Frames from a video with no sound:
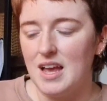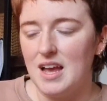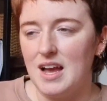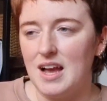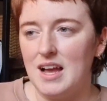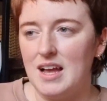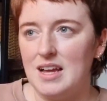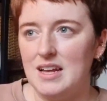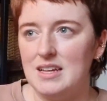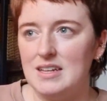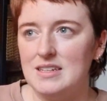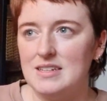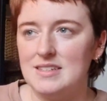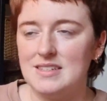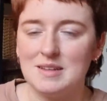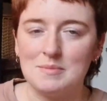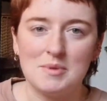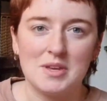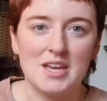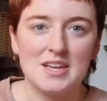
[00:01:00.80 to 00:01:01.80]
And
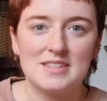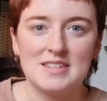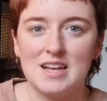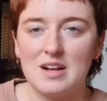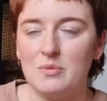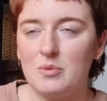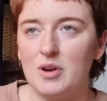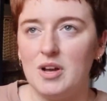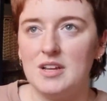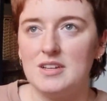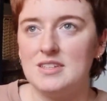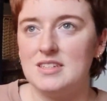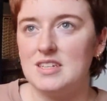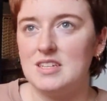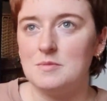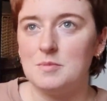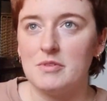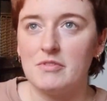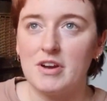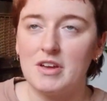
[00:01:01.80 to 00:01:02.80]
some years that word
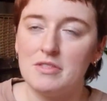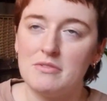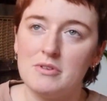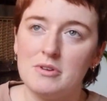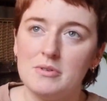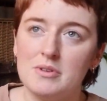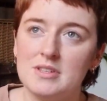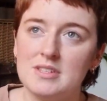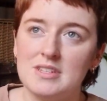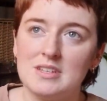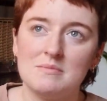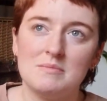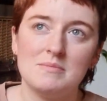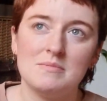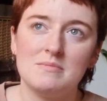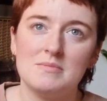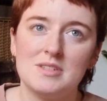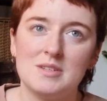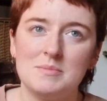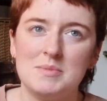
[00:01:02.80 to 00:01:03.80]
sees me right through, and
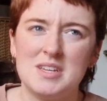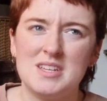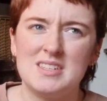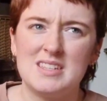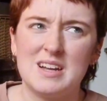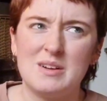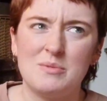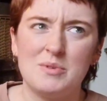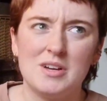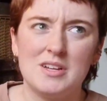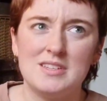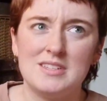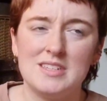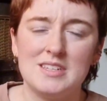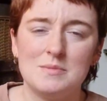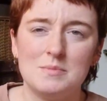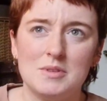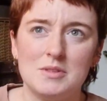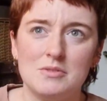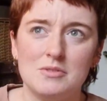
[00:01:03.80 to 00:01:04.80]
some years that word
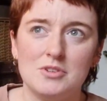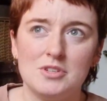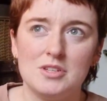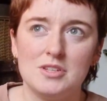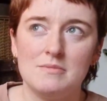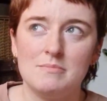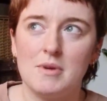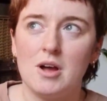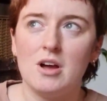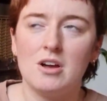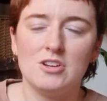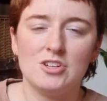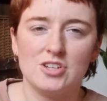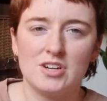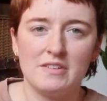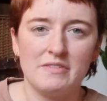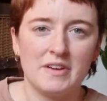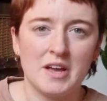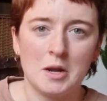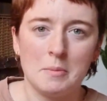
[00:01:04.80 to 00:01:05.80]
sees me through to March and
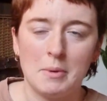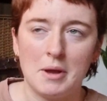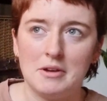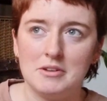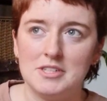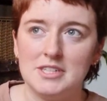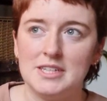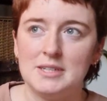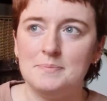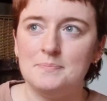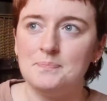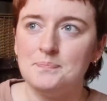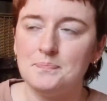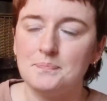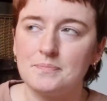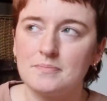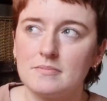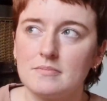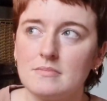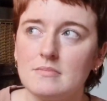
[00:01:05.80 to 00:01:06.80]
I forget about it.
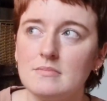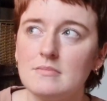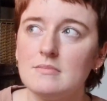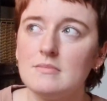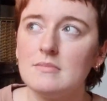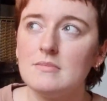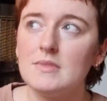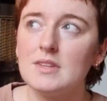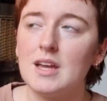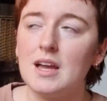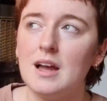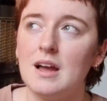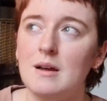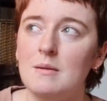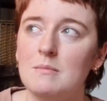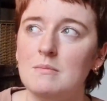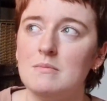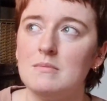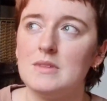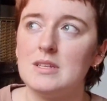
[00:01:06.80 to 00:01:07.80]

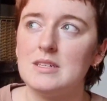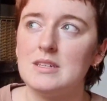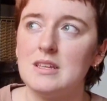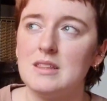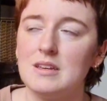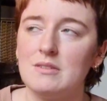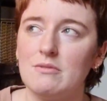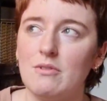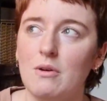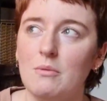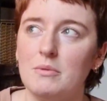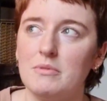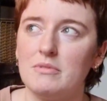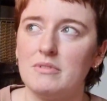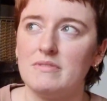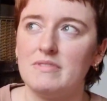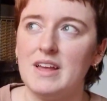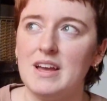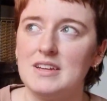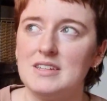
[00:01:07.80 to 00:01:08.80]
There's nothing wrong with
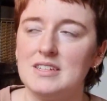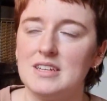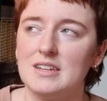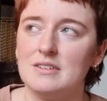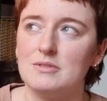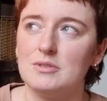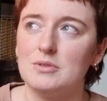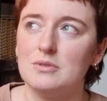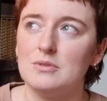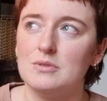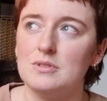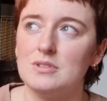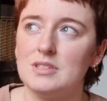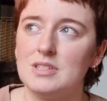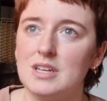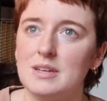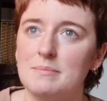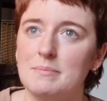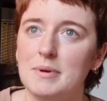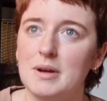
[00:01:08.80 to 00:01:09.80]
reflecting, of
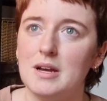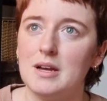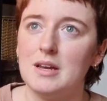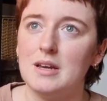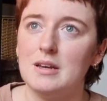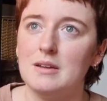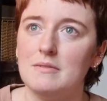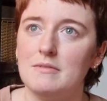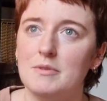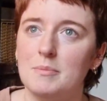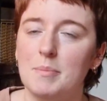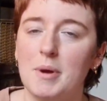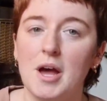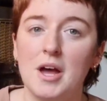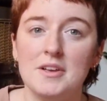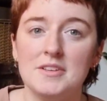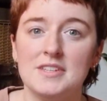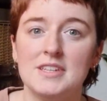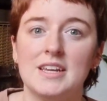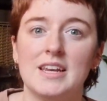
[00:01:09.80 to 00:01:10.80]
course, but
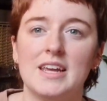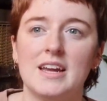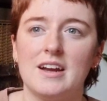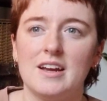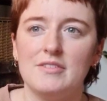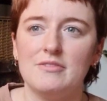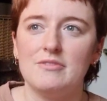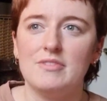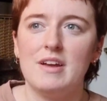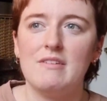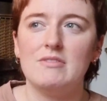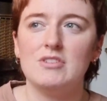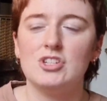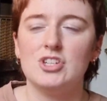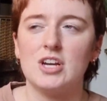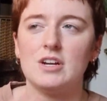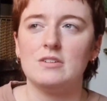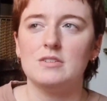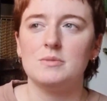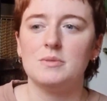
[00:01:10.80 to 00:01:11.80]
personally, I've never
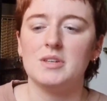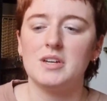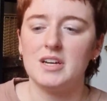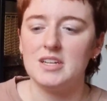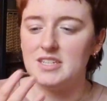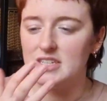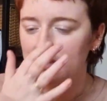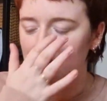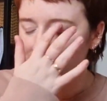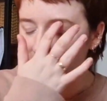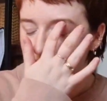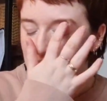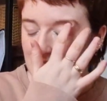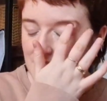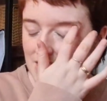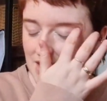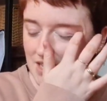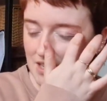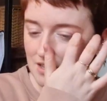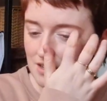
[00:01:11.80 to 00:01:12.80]
gelled with the idea of
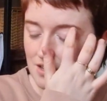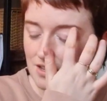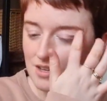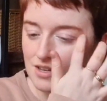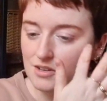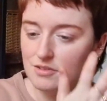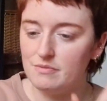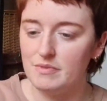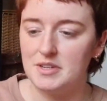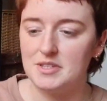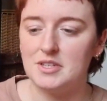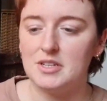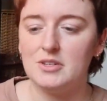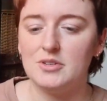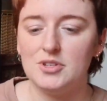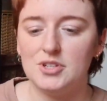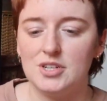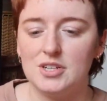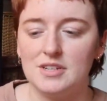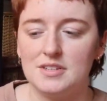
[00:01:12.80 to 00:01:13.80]
setting
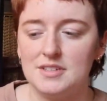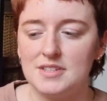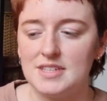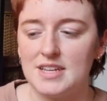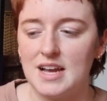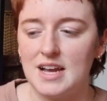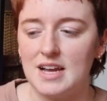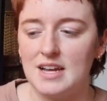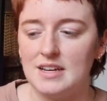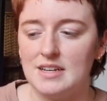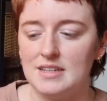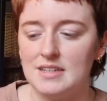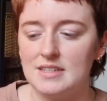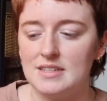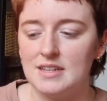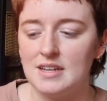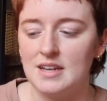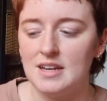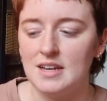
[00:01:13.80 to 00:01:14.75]
resolutions and